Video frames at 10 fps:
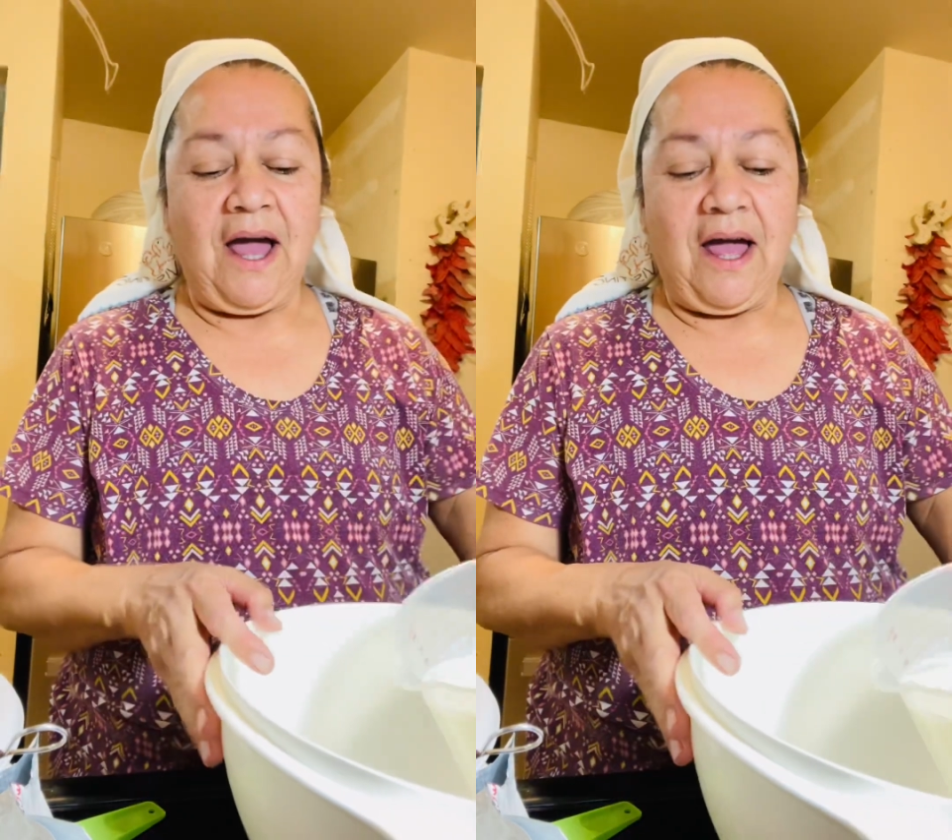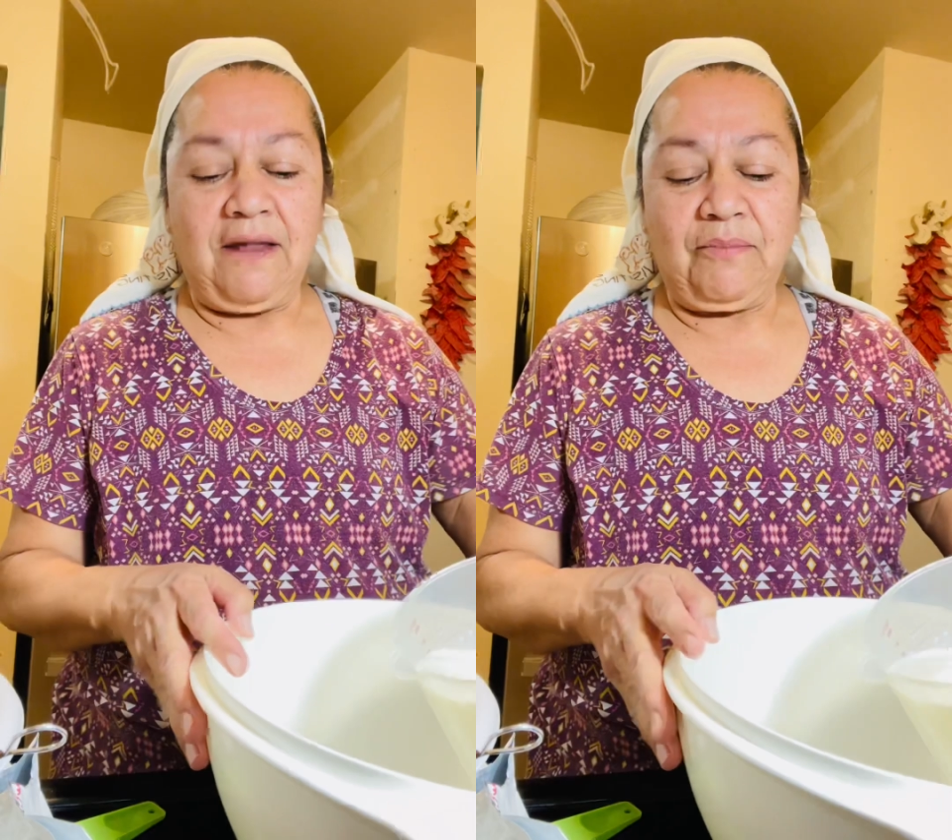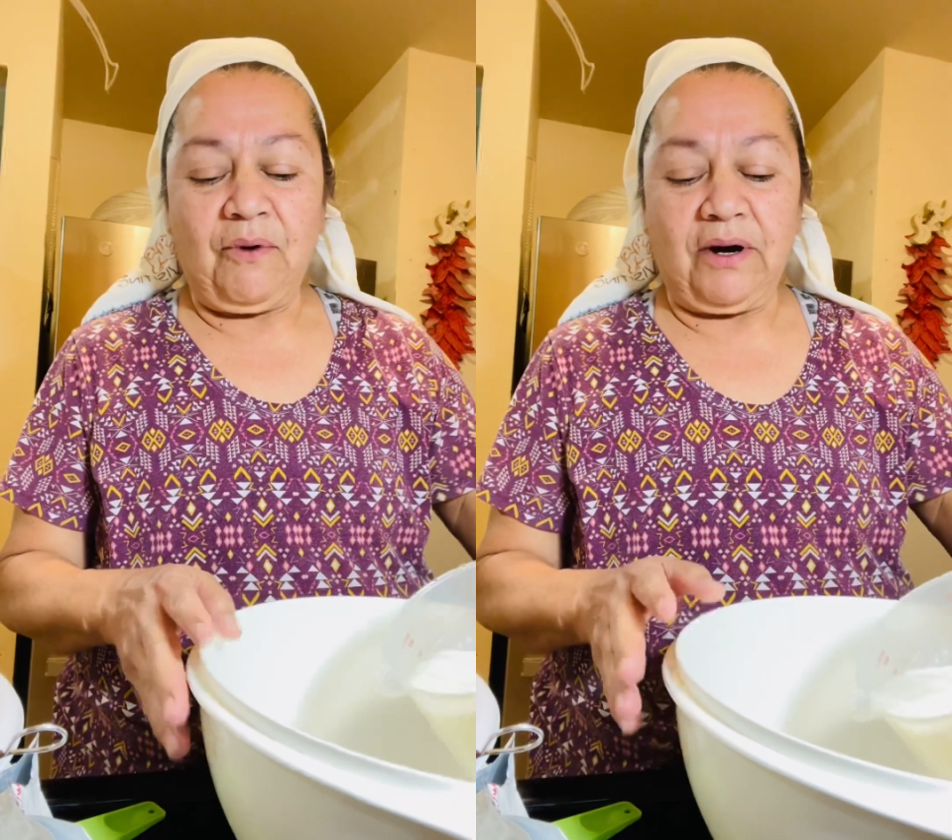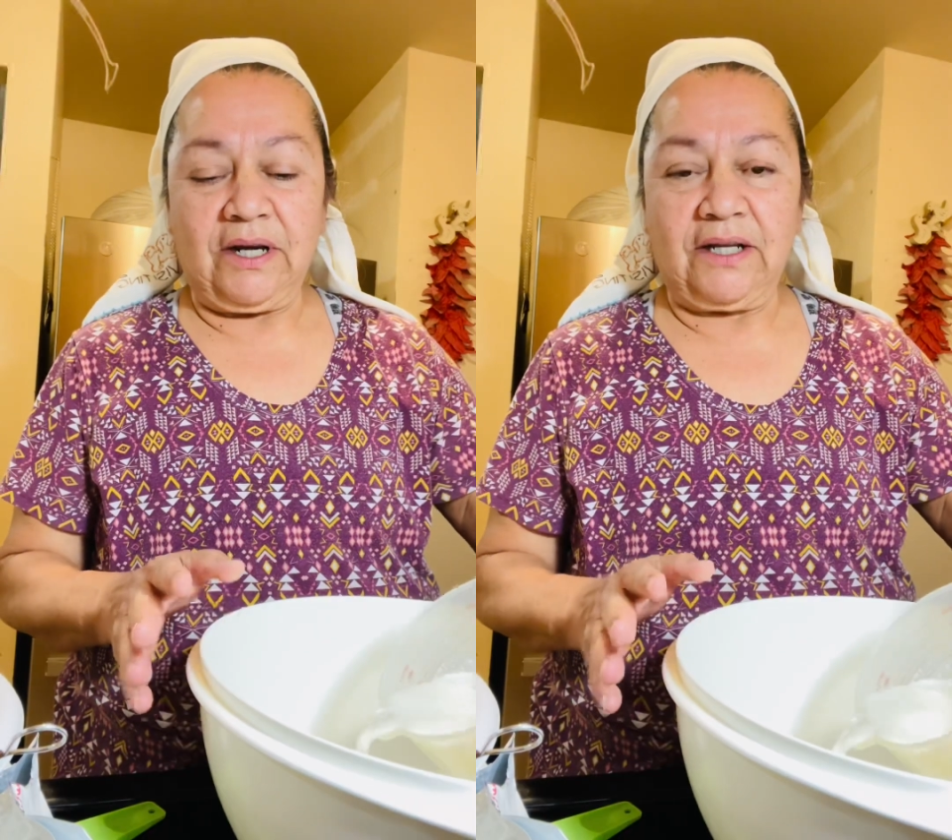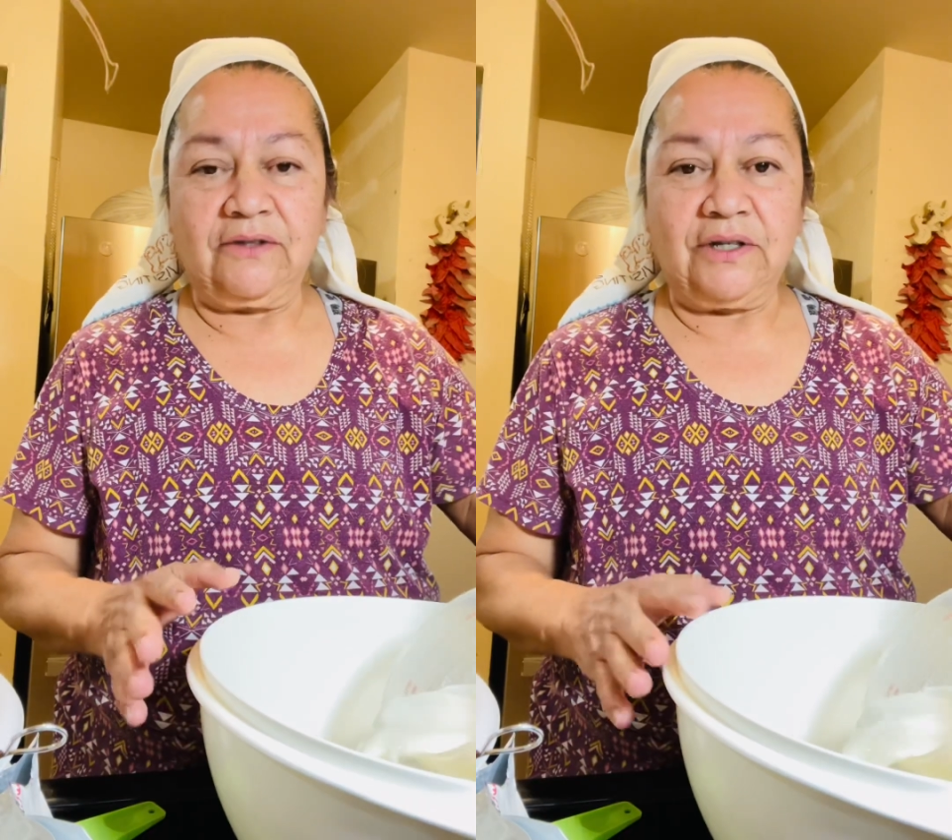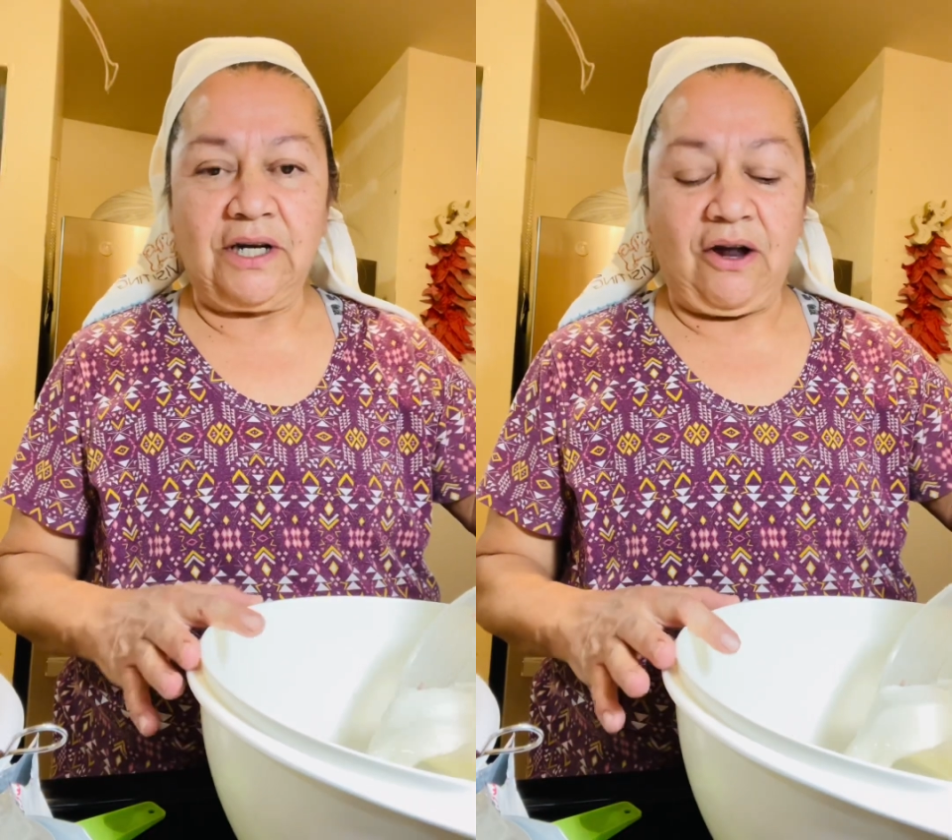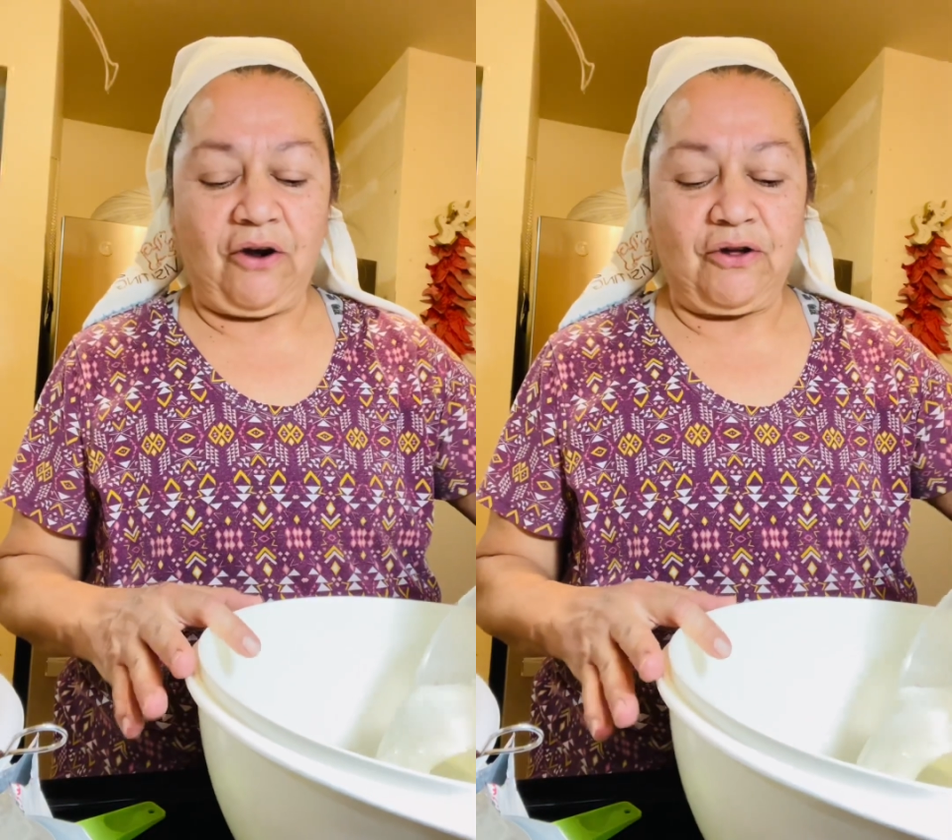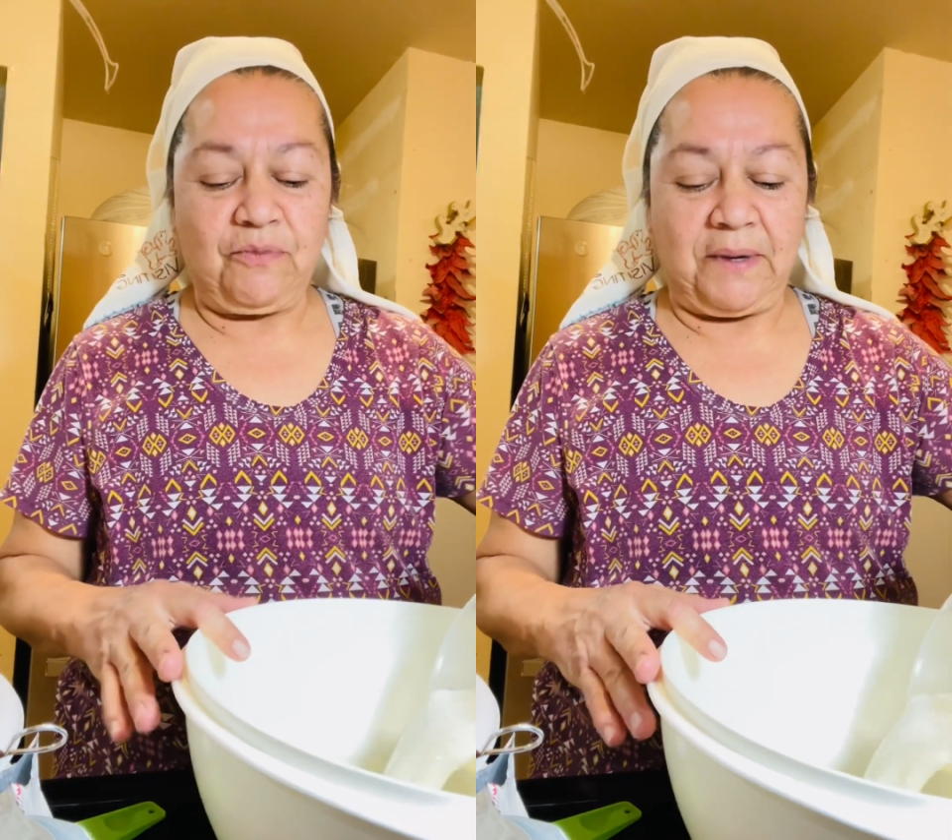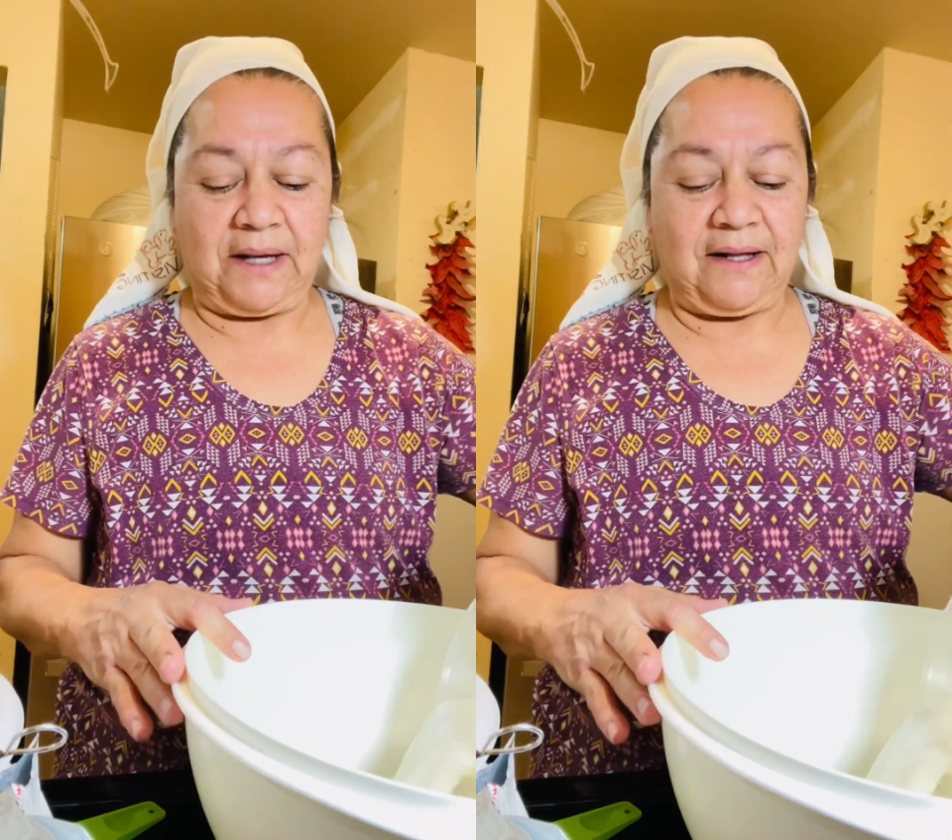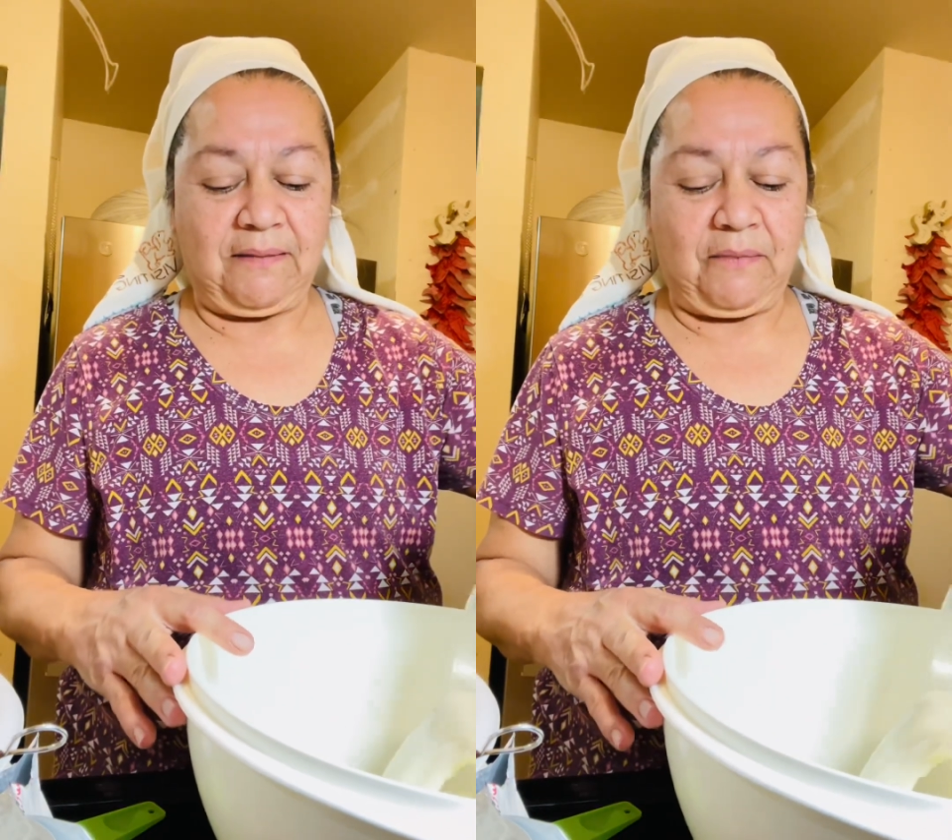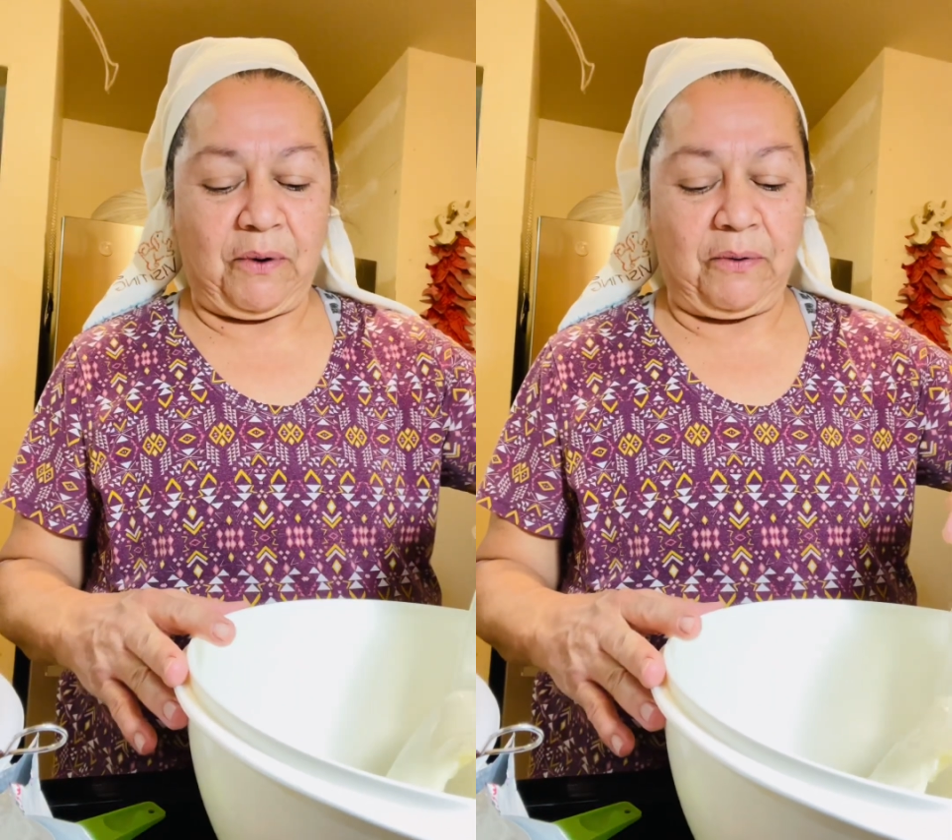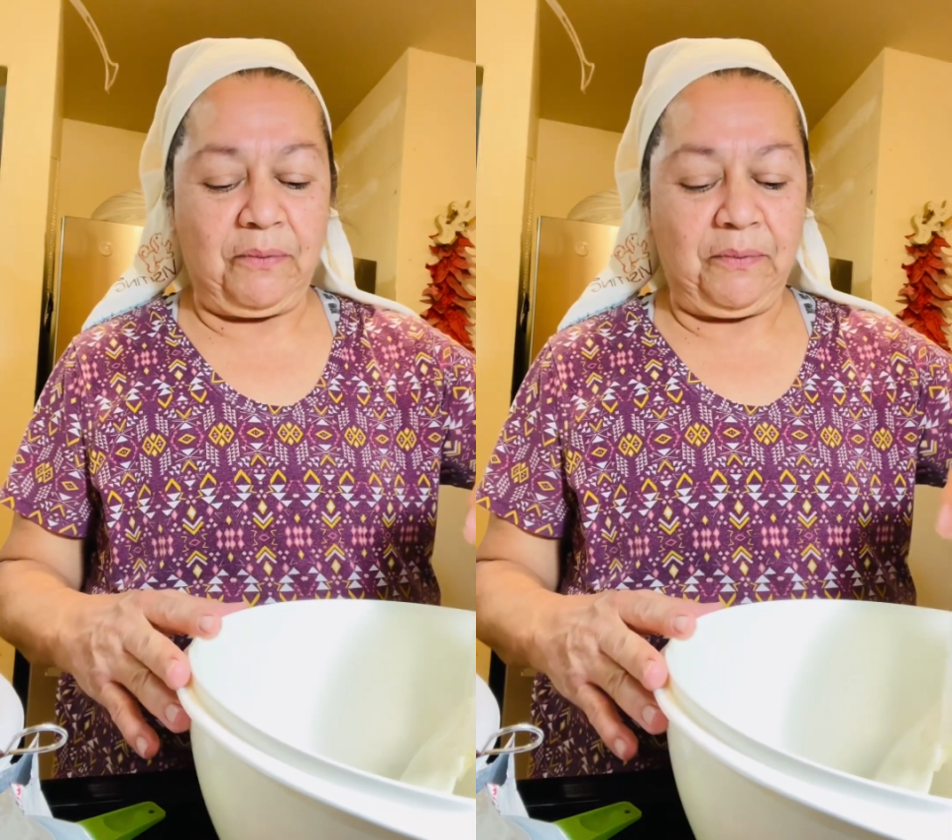and pour it into a large mixing bowl.